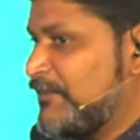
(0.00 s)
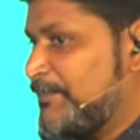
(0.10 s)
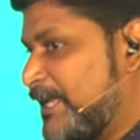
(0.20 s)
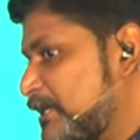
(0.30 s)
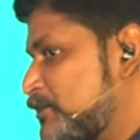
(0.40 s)

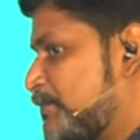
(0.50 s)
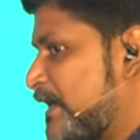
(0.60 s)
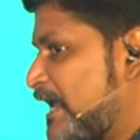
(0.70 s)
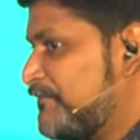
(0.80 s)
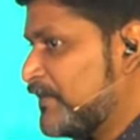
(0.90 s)
as we begin
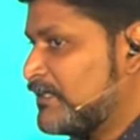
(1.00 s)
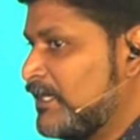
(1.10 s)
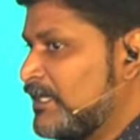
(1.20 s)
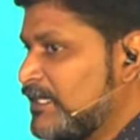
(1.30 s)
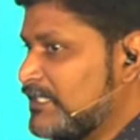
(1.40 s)
to pray
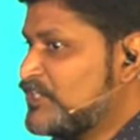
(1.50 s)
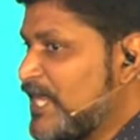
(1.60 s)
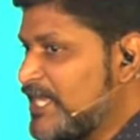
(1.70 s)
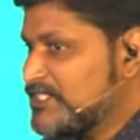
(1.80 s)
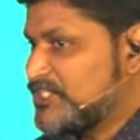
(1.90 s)
for
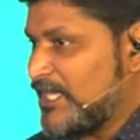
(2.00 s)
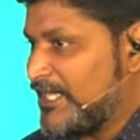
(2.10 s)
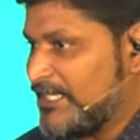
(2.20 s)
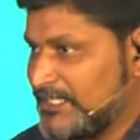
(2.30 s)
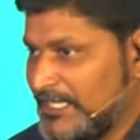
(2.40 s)
a
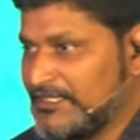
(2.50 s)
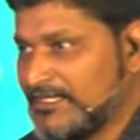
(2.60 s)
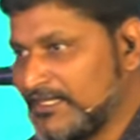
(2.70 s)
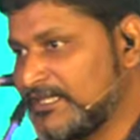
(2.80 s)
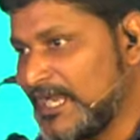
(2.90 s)
change in,
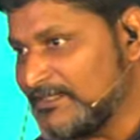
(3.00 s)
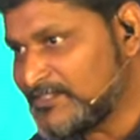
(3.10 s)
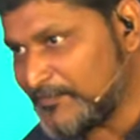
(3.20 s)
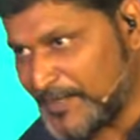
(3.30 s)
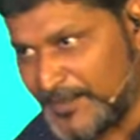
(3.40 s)
in, in the
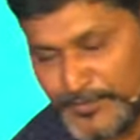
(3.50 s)
lives